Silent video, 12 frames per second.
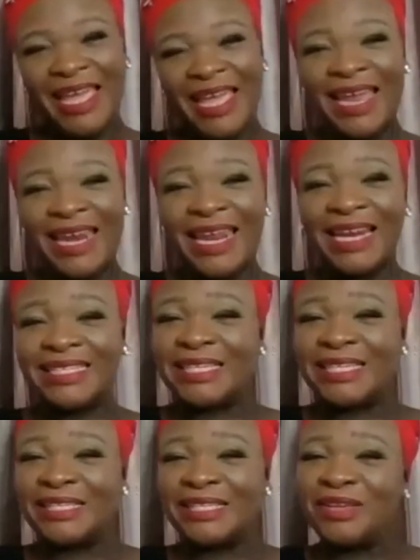that is
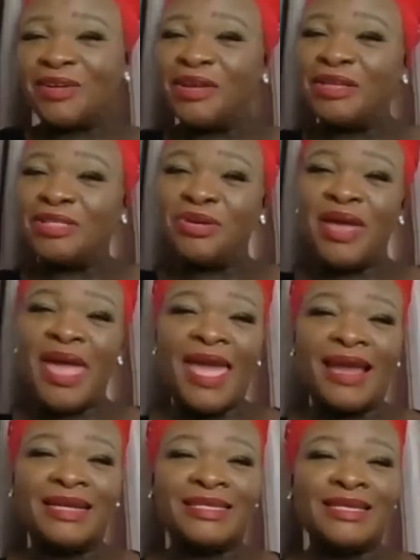just going to
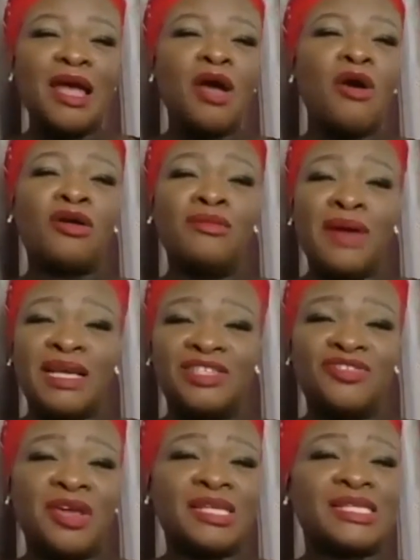add on my
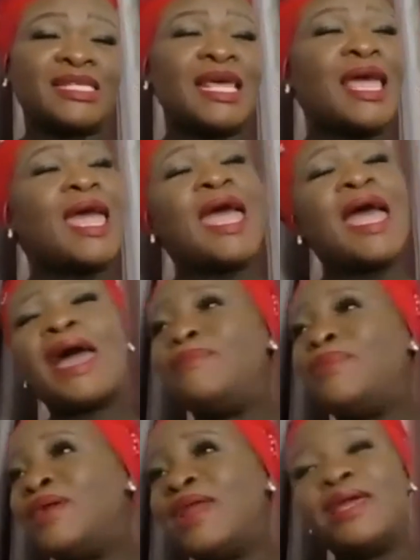stress, I
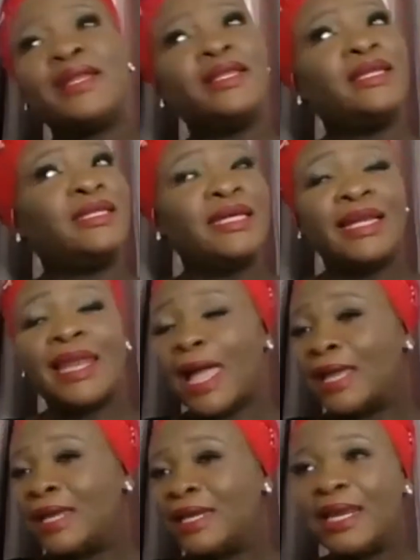politely
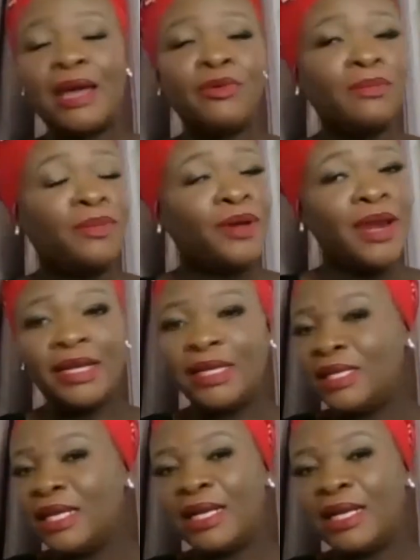decline, and I will politely
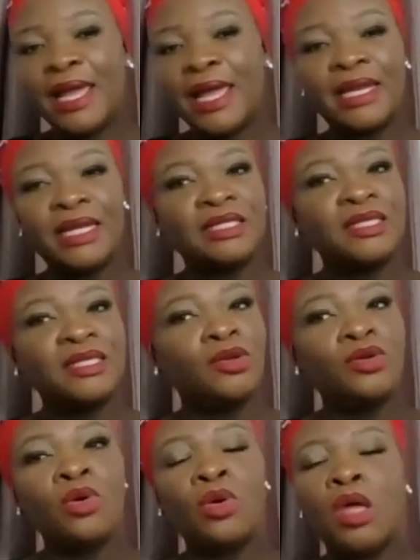decline and say,
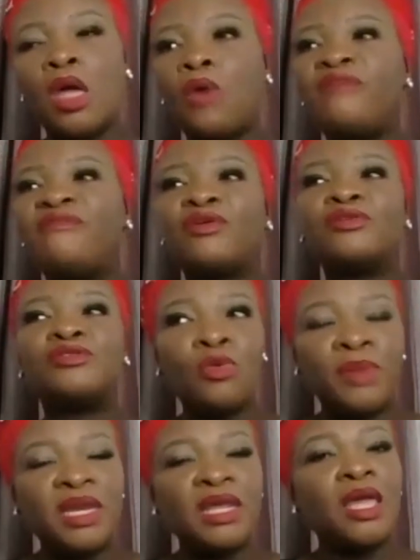we've got so
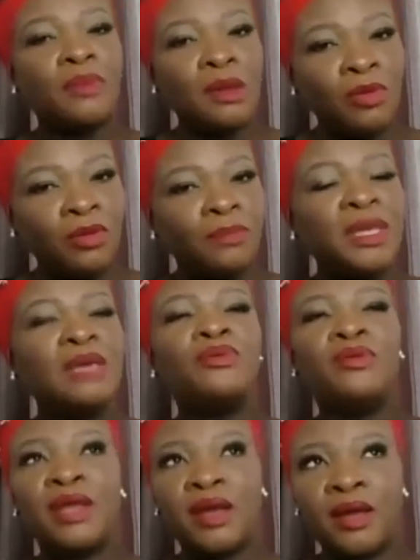many capable
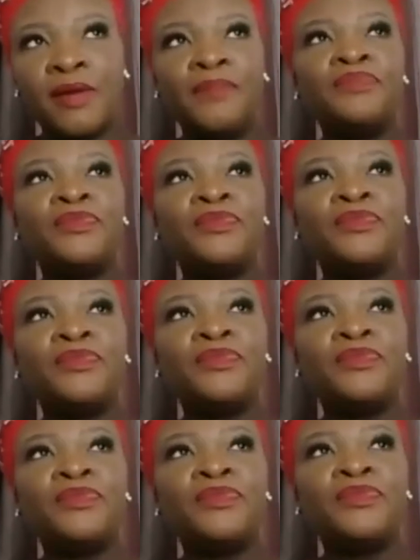people here who
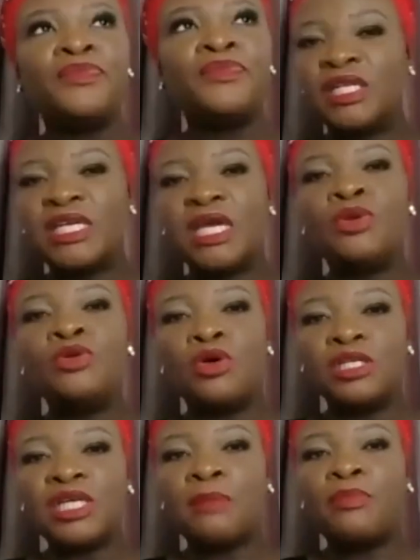can do it. Can we
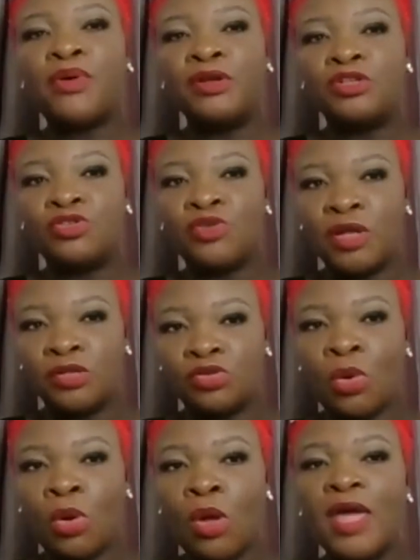not appoint so and
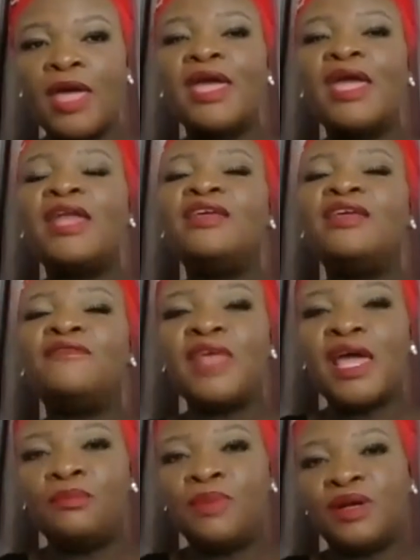so? And if
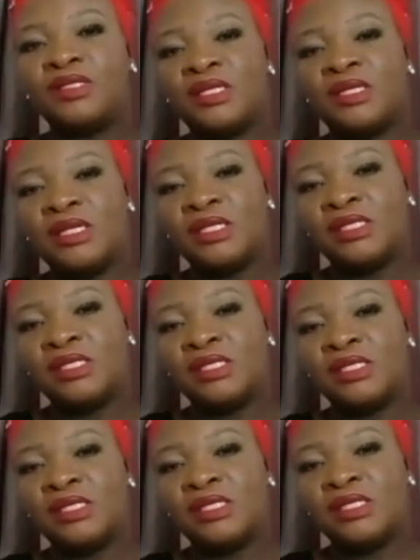that person needs
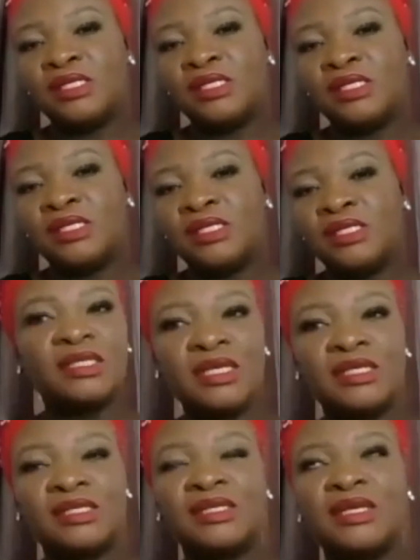help, then I can assist.